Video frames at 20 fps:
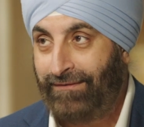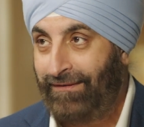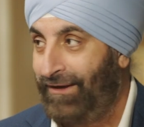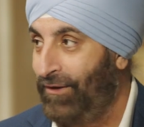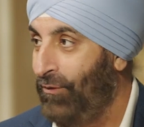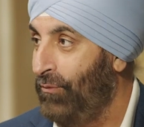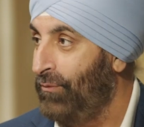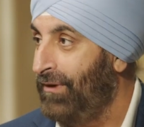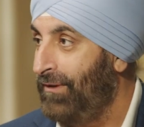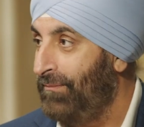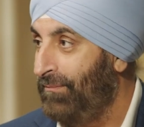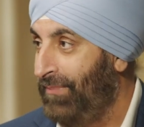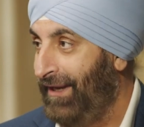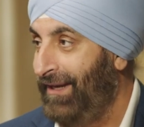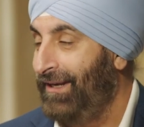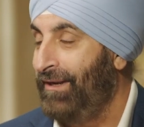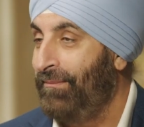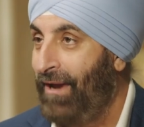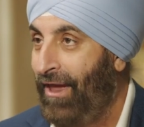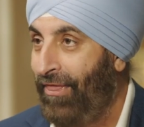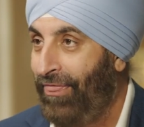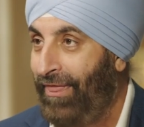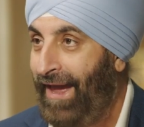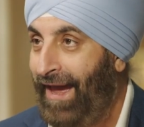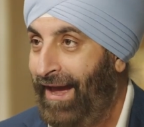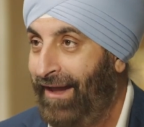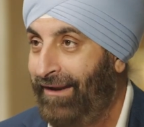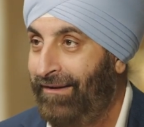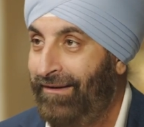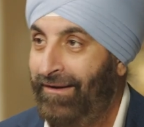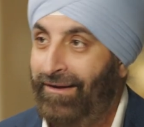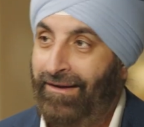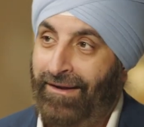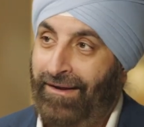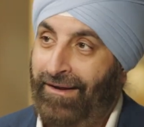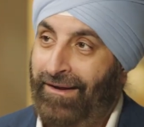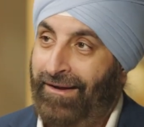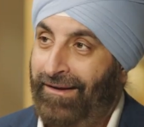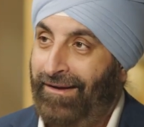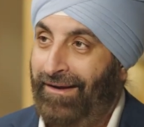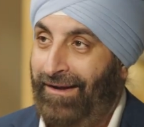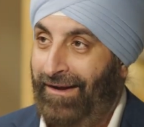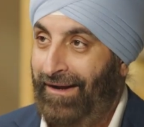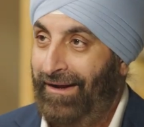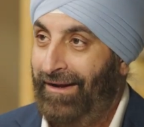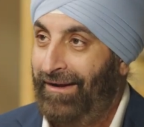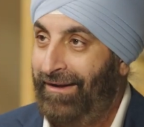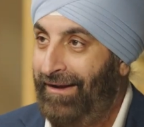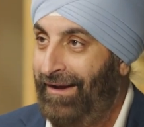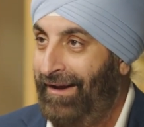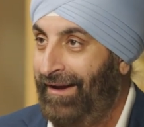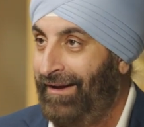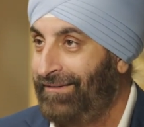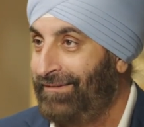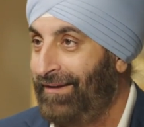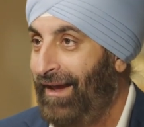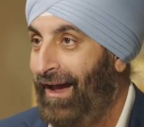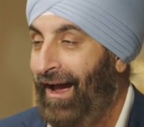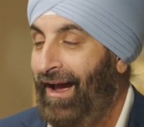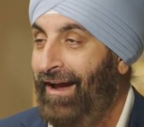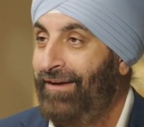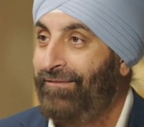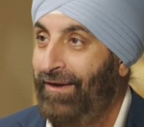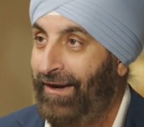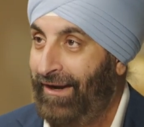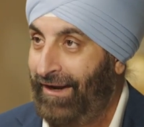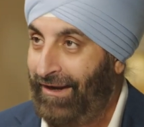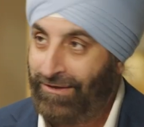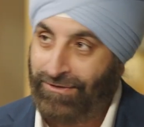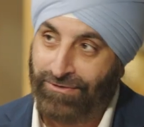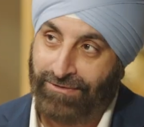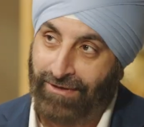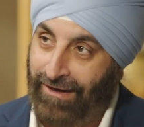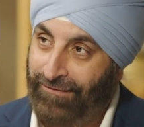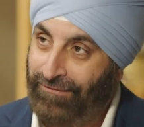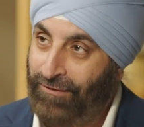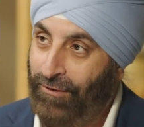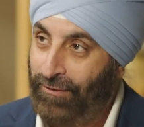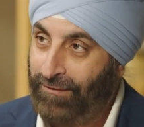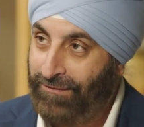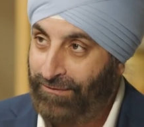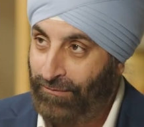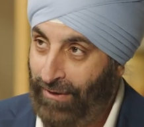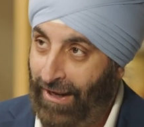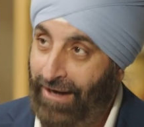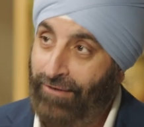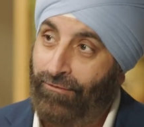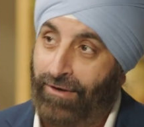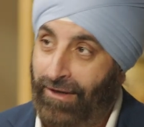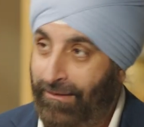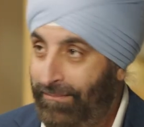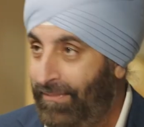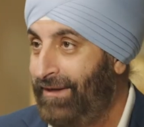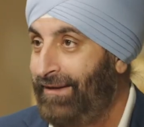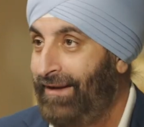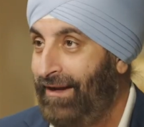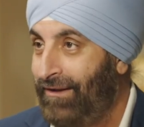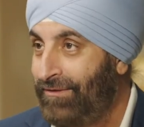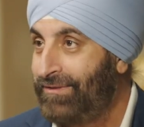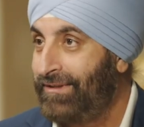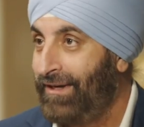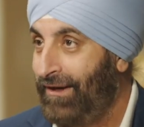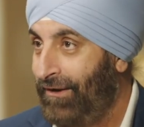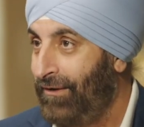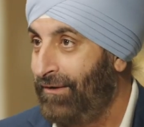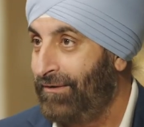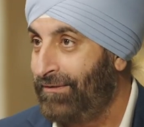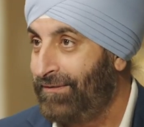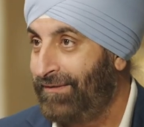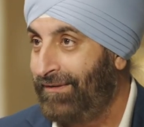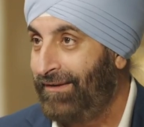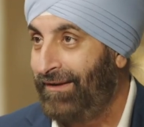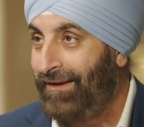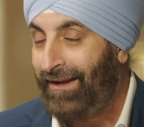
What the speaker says: They don't complain about that. As I've aged, I've noticed when I run up and down stairs,